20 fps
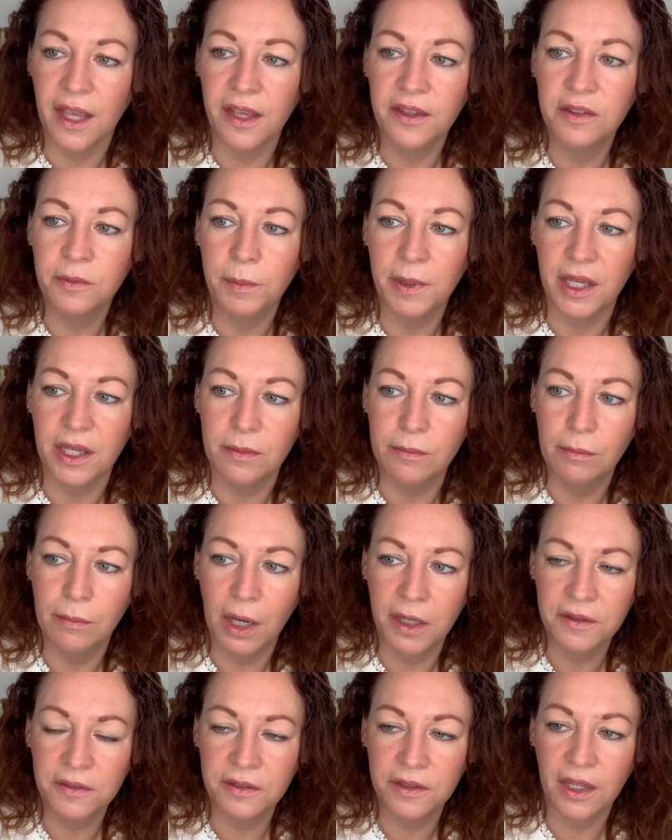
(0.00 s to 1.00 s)
SP
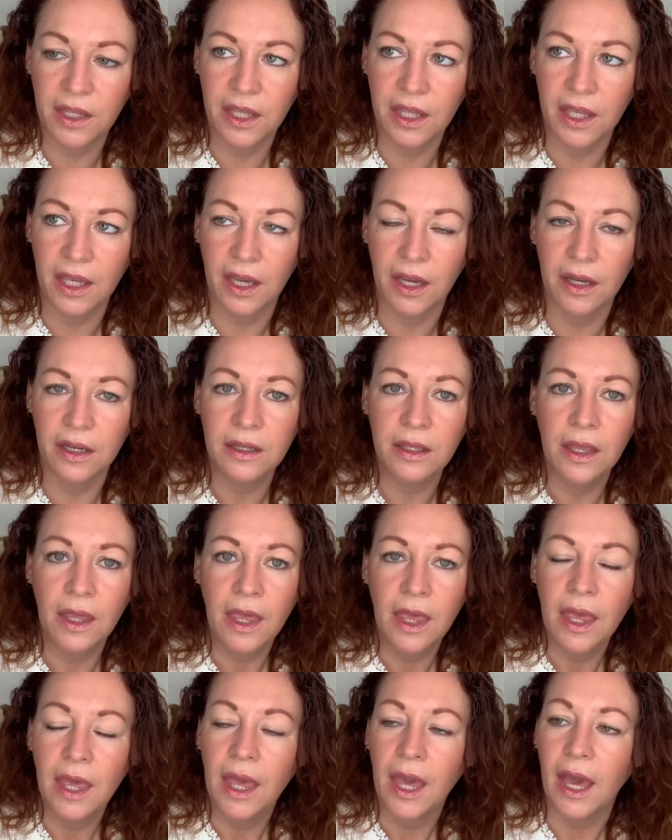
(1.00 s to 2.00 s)
Musk here
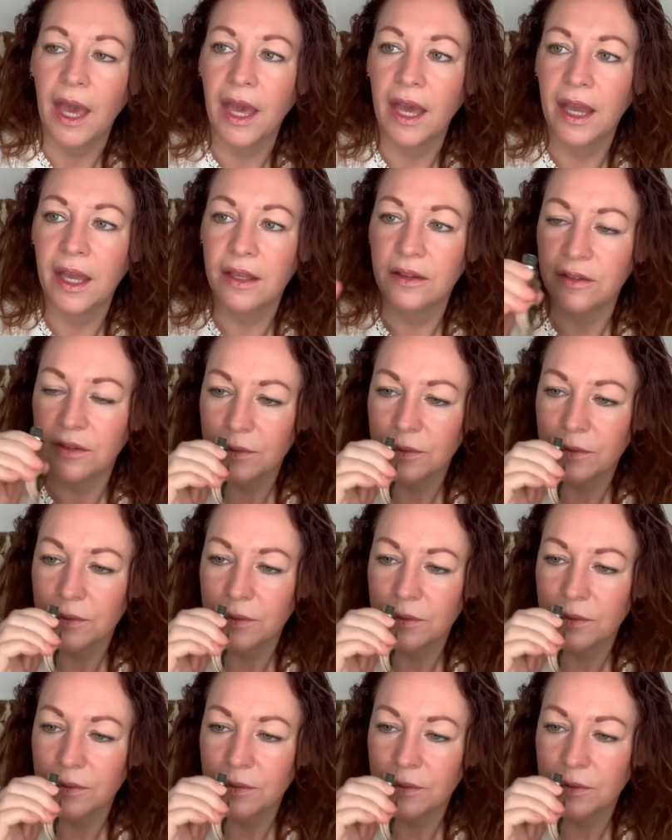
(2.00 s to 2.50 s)
and